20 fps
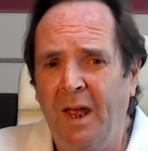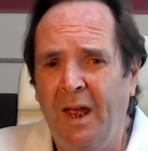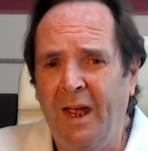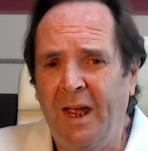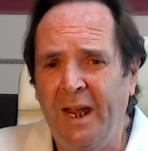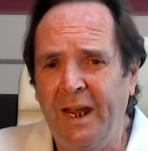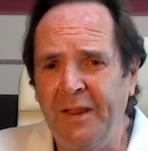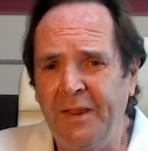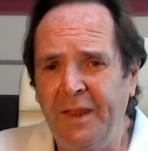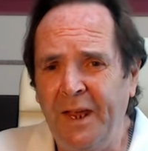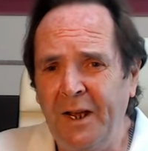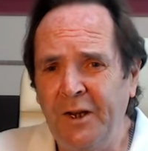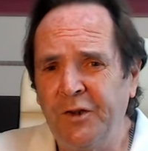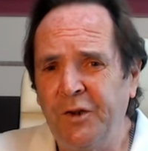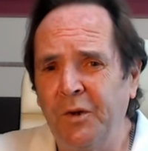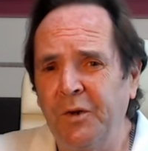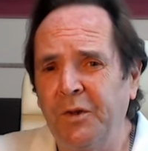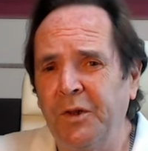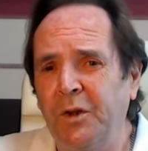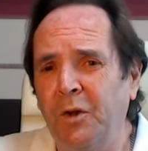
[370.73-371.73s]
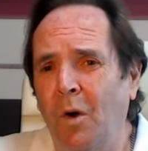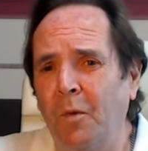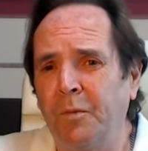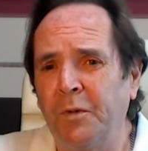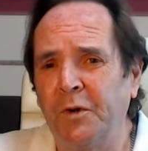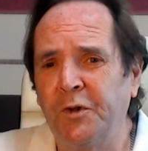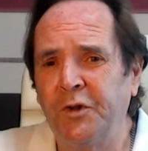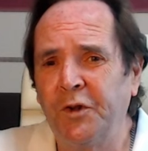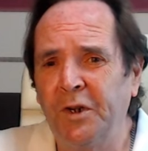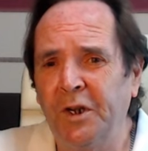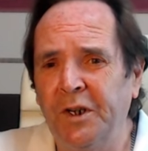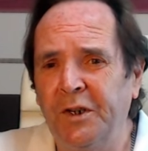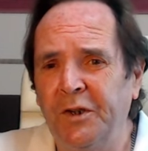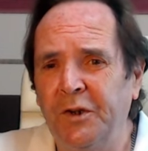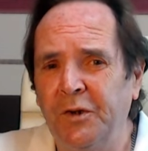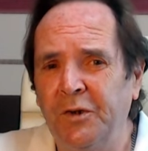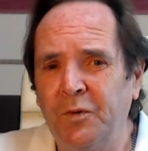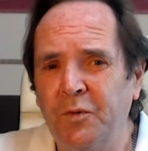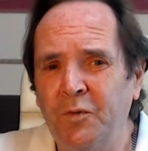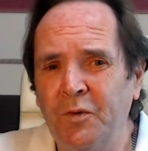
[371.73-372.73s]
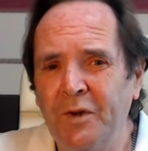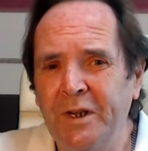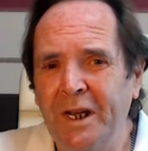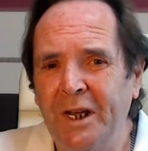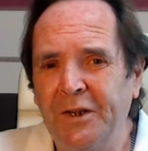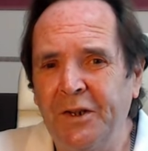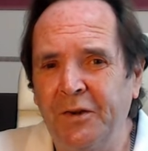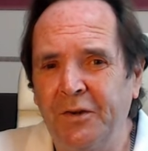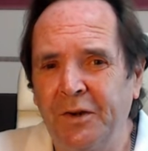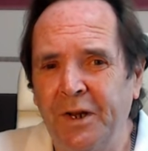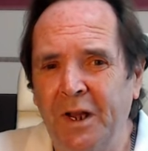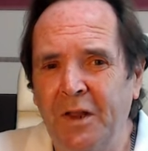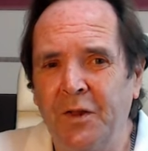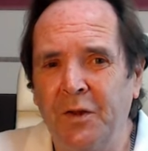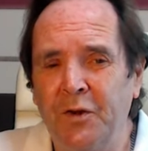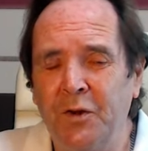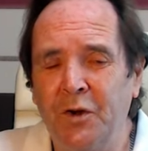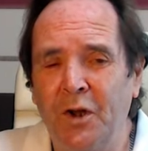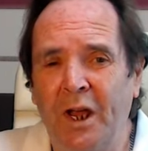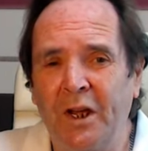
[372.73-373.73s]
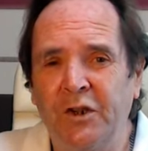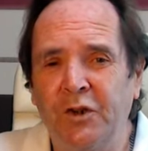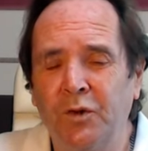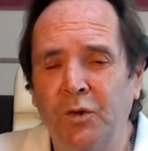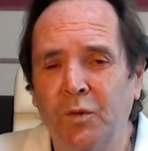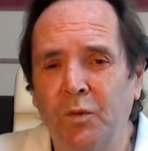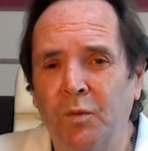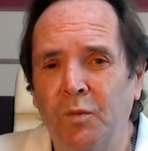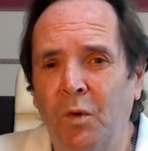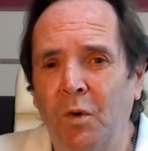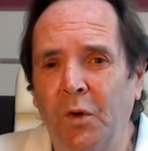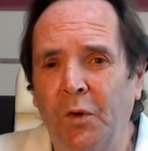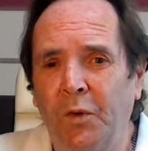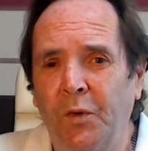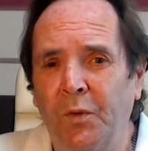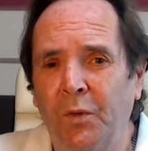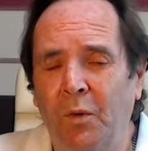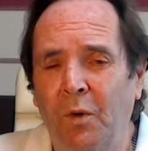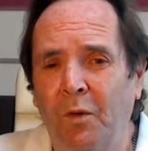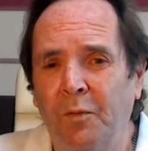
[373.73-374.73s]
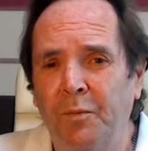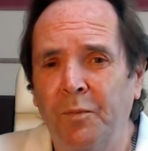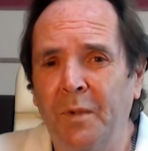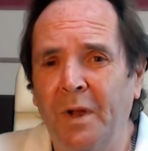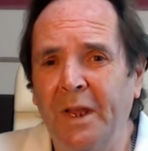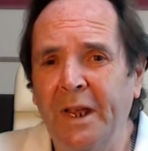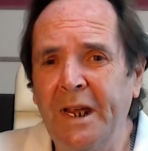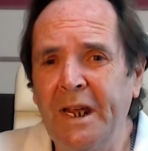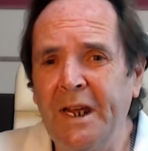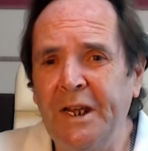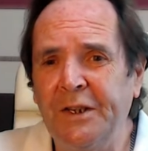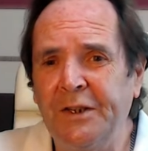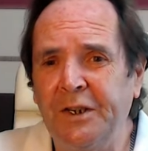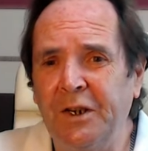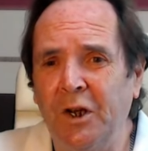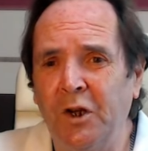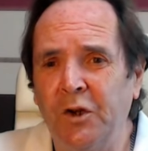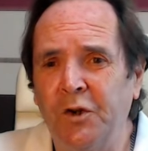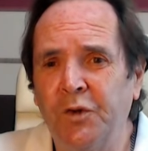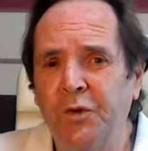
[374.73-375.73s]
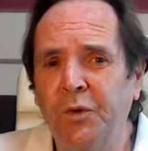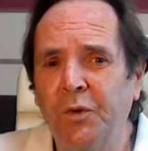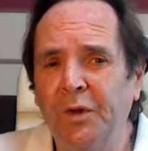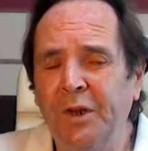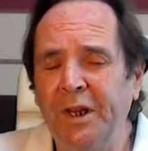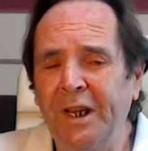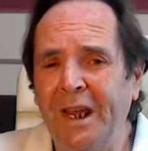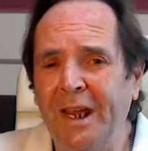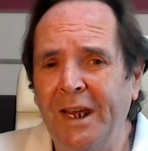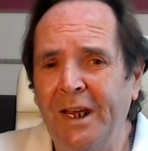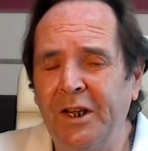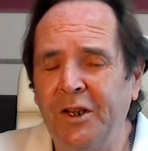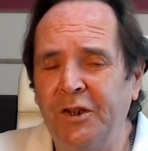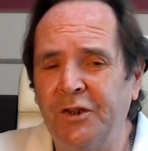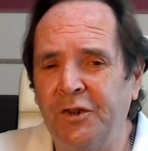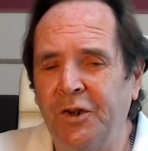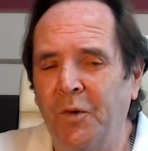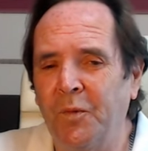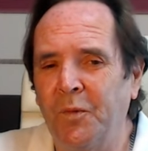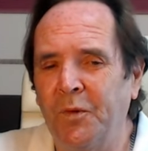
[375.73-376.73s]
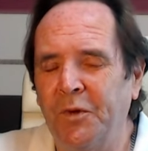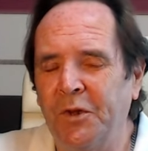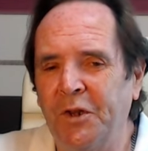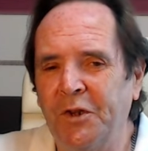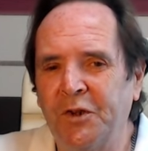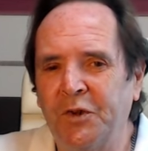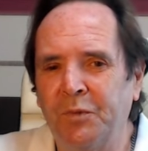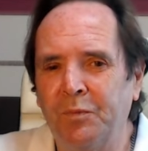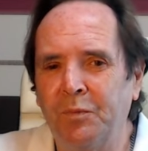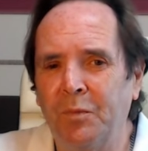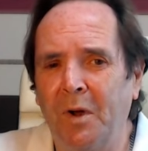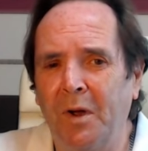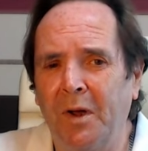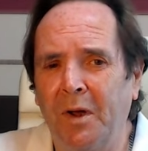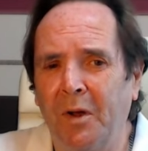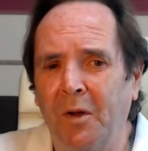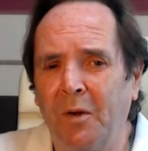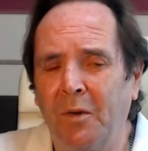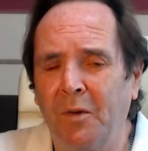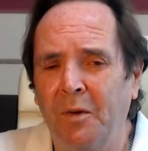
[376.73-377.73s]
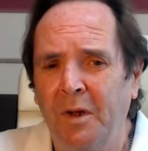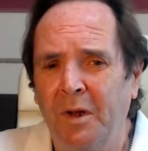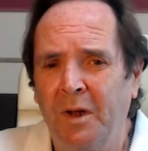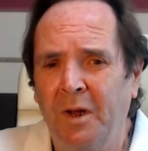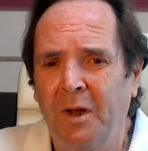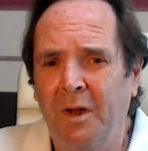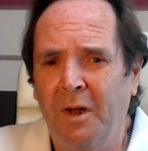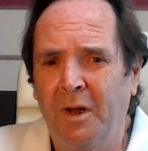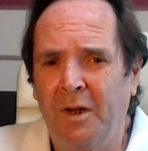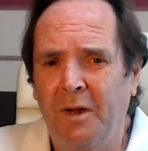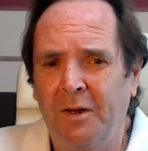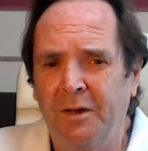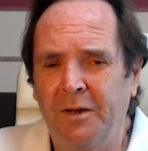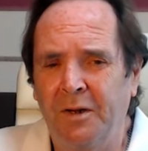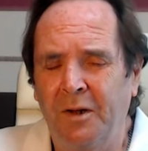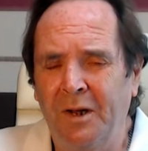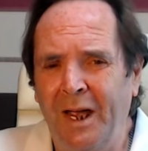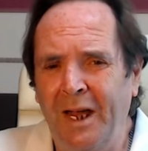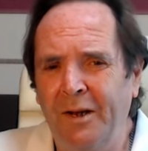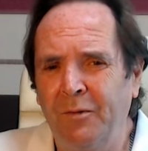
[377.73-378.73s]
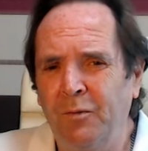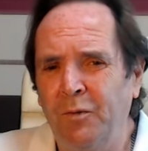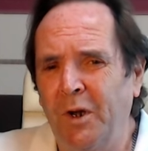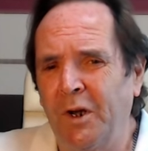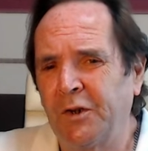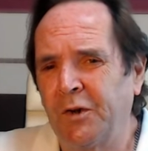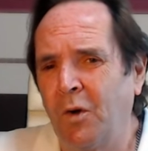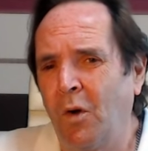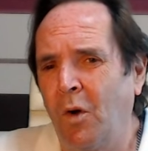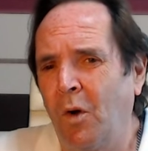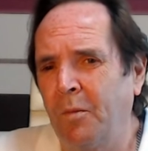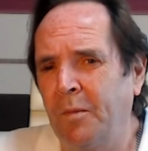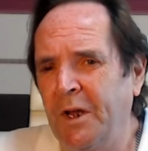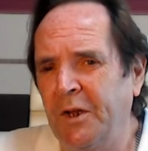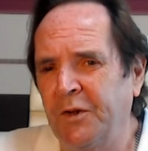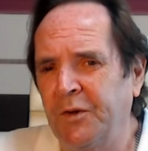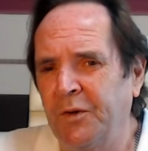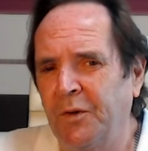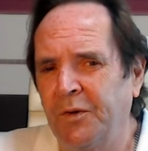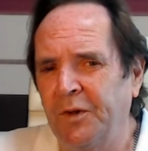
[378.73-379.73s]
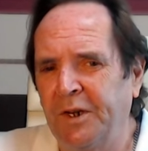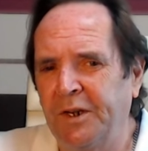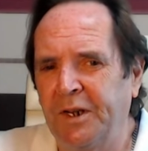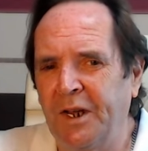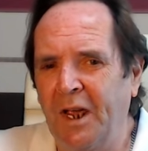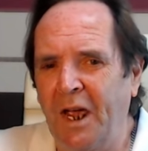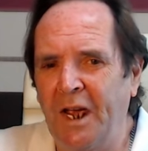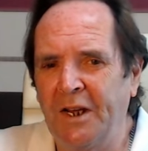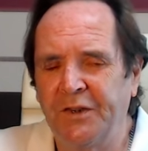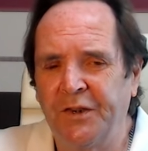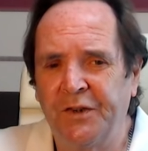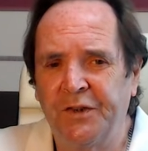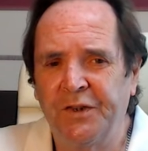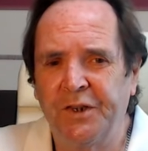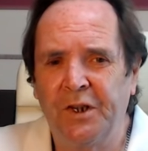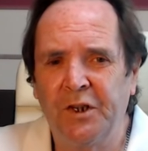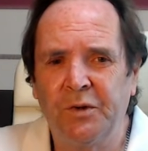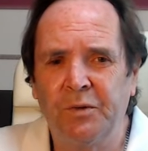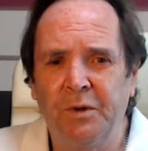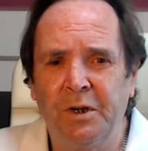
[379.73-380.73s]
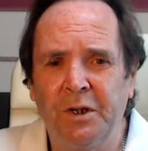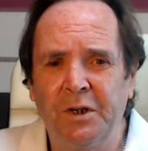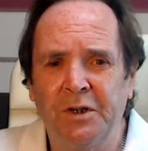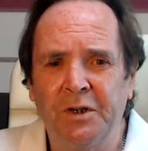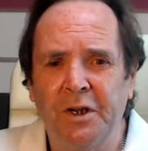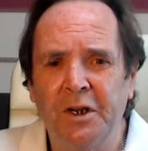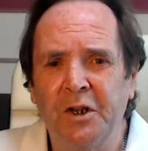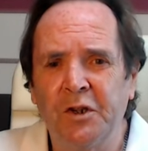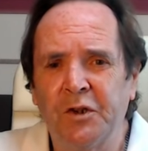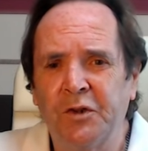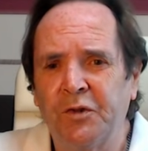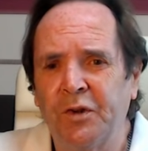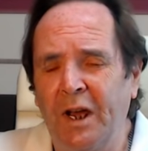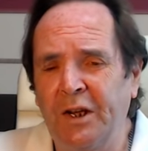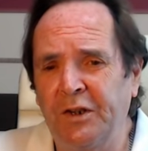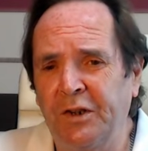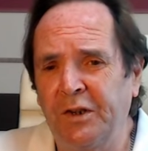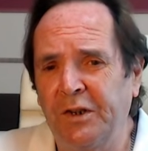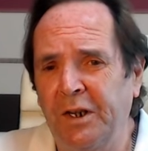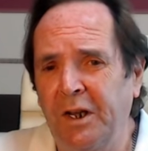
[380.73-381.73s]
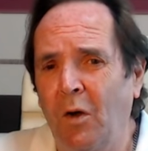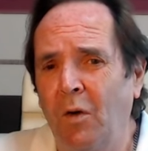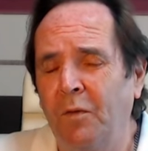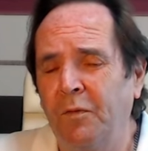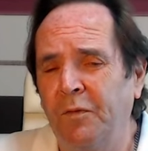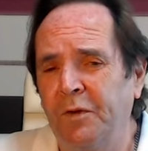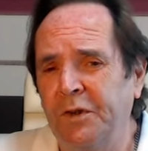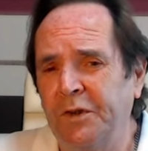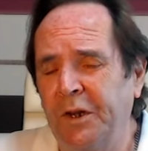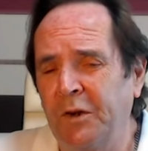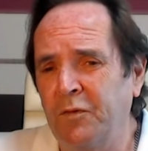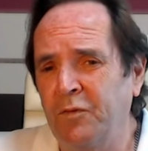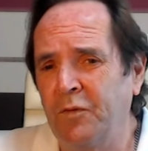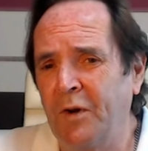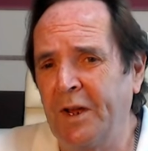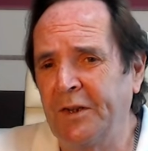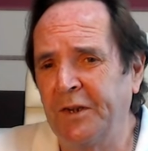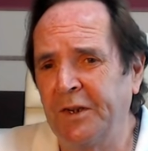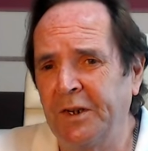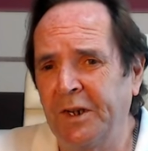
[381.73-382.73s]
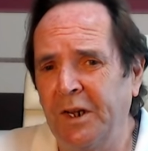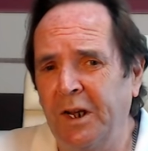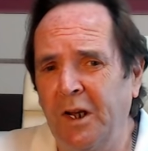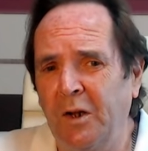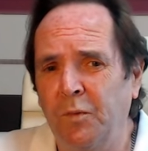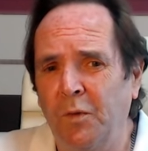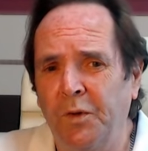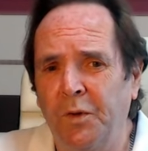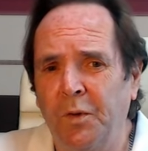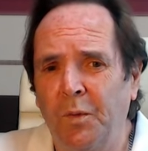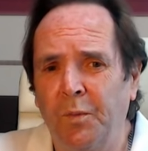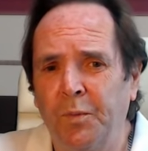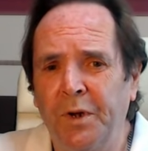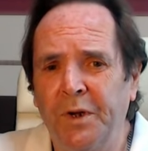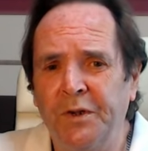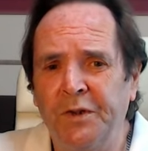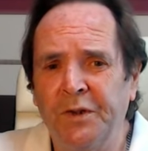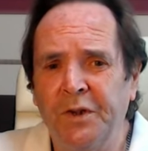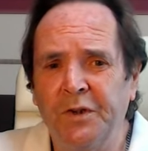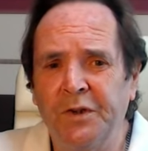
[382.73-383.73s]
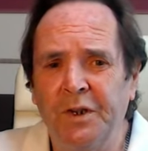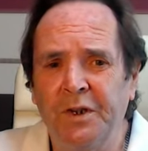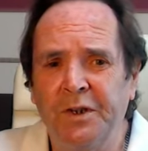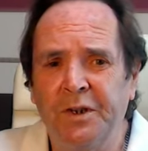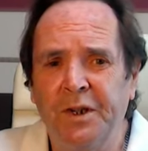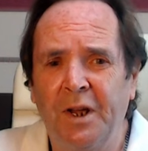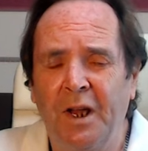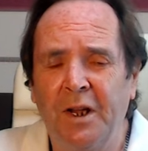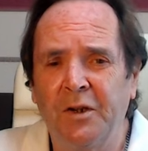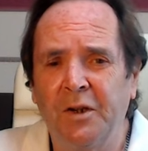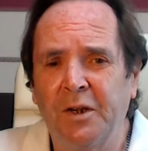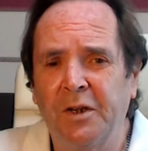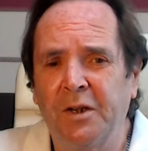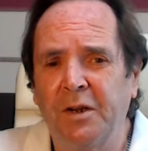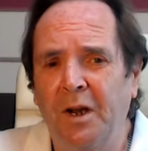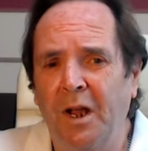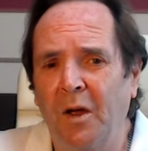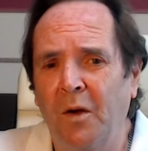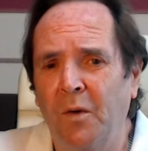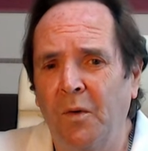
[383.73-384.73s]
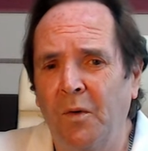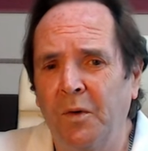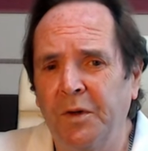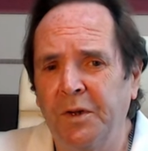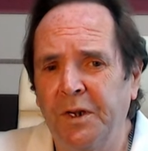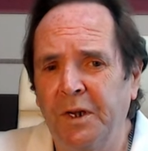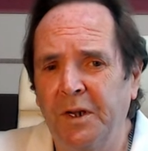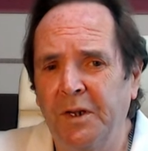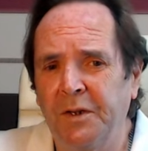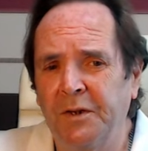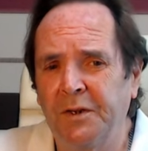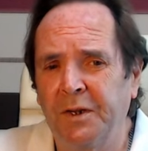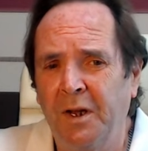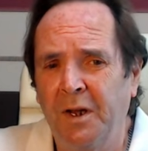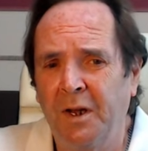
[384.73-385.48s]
He then took the opportunity to reiterate the national motto of Malaysia, truly Asia, with a smile. Now, Anwar's comments on the Gaza situation and its tragedy obviously resonated with the business and technocrat audience.